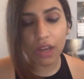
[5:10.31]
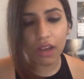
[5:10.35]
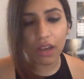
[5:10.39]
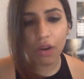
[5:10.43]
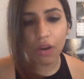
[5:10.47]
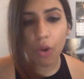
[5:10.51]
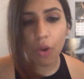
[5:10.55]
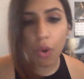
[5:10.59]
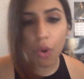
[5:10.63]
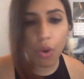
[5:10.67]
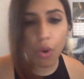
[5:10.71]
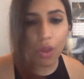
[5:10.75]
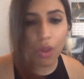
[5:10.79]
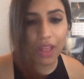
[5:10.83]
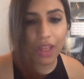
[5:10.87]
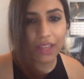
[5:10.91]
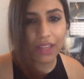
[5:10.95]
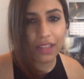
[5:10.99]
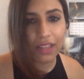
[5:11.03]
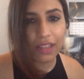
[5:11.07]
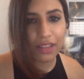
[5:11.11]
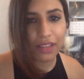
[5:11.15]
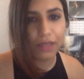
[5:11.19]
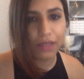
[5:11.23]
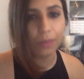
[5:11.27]
a whole
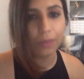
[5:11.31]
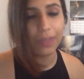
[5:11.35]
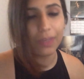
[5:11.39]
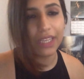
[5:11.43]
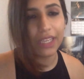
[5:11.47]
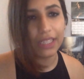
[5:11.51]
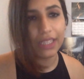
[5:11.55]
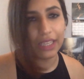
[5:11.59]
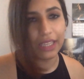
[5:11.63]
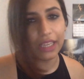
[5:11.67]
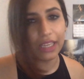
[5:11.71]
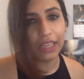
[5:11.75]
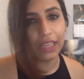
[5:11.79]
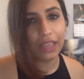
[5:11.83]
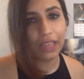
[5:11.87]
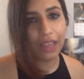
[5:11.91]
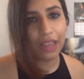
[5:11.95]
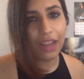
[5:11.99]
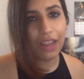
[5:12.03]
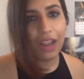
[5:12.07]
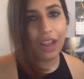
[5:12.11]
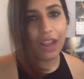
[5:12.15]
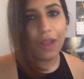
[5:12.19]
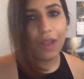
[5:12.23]
another meaning